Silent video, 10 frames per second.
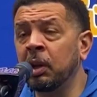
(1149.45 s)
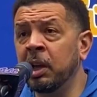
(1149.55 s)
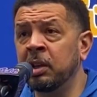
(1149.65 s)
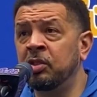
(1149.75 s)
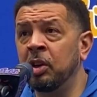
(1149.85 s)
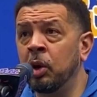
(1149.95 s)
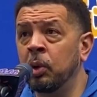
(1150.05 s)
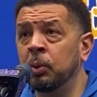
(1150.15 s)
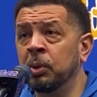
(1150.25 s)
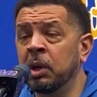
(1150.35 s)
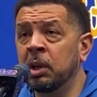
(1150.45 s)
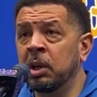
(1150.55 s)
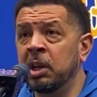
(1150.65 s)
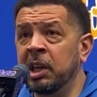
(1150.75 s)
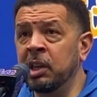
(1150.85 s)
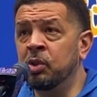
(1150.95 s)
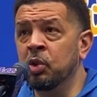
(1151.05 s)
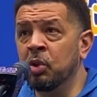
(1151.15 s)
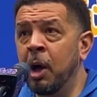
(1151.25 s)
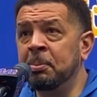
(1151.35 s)
And so he
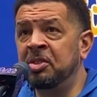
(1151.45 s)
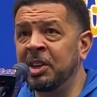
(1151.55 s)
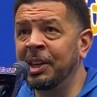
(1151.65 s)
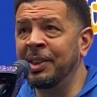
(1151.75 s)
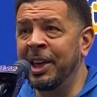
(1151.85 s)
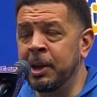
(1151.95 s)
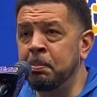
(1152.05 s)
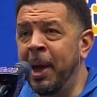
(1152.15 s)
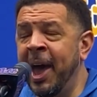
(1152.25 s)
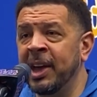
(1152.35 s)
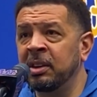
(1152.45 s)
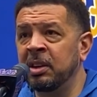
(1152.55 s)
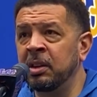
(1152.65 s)
grew up seeing the impact